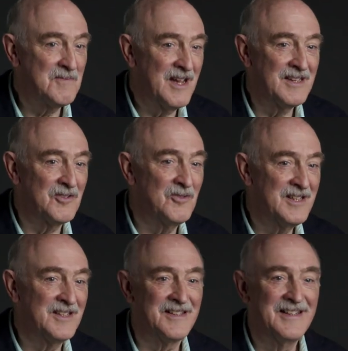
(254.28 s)
to make the
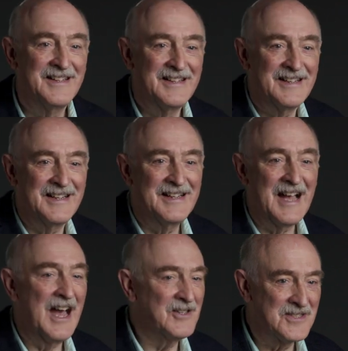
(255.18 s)
real
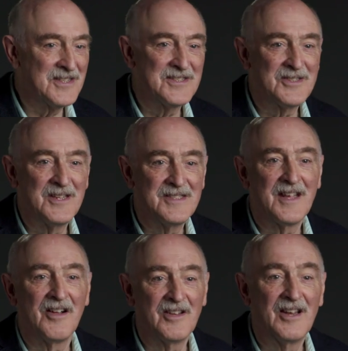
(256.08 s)
answers to his
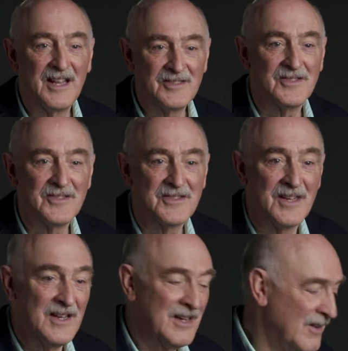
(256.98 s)
calculations
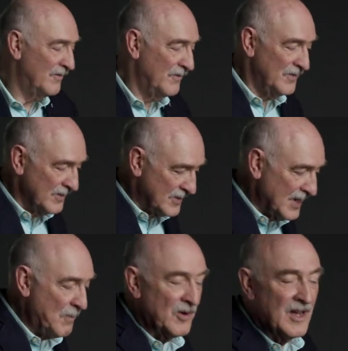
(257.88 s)
of the
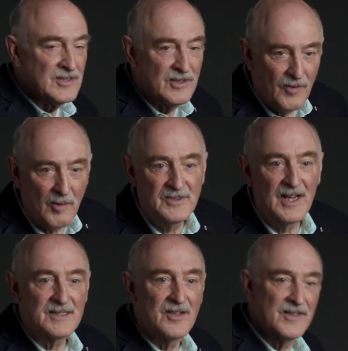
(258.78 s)
separation of
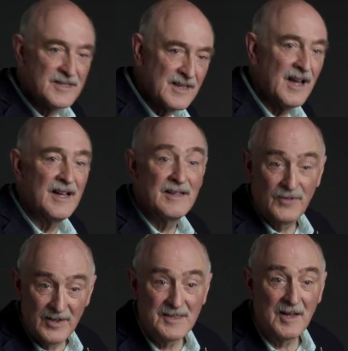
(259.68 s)
objects on the sky,
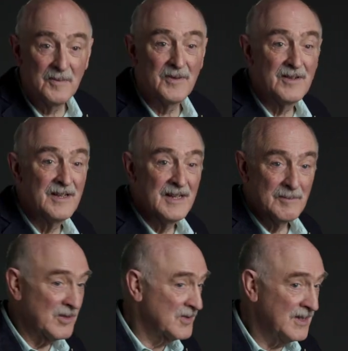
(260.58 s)
for example,
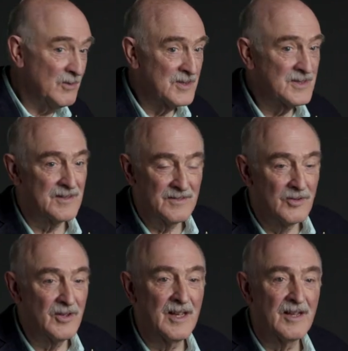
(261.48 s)
because he was
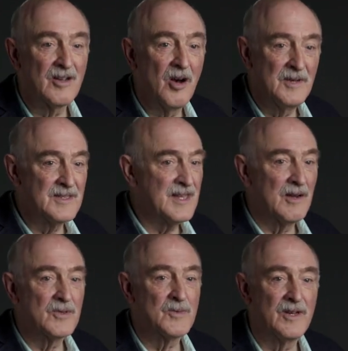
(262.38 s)
looking at comets,
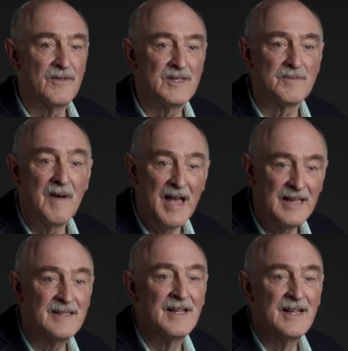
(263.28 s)
that was one of his
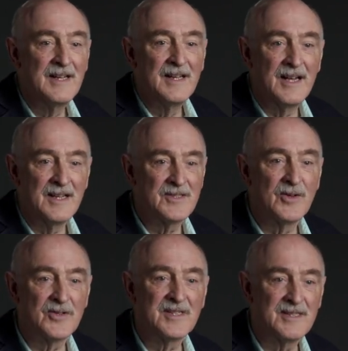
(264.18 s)
main
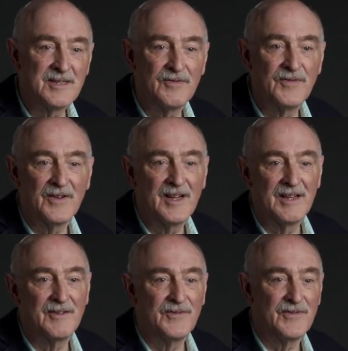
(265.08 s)
sources
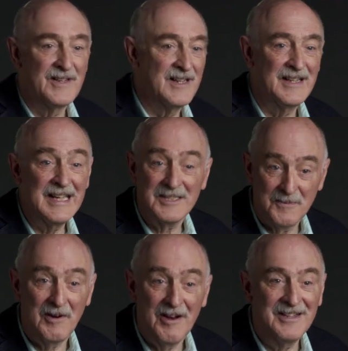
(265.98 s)
of
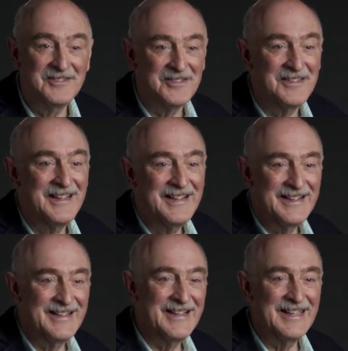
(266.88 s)
inspiration
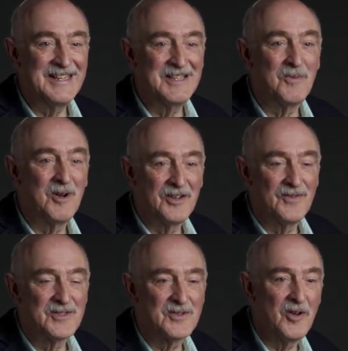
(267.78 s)
in his world of
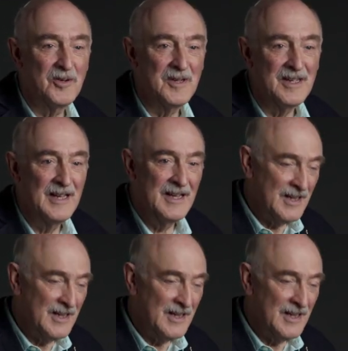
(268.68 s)
astronomy.